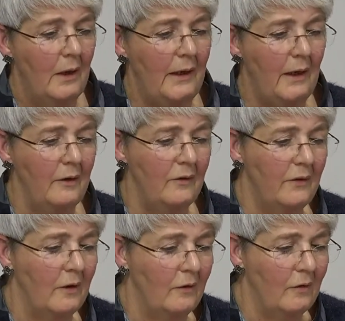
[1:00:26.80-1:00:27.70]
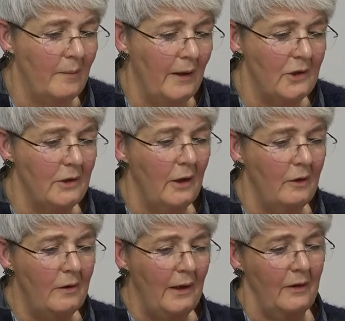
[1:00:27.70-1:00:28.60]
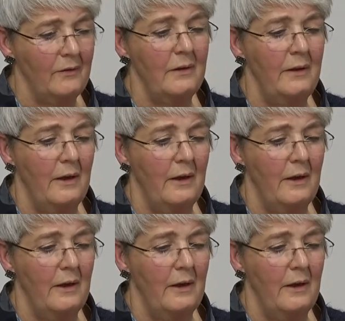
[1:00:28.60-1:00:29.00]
I can't start to imagine how ghastly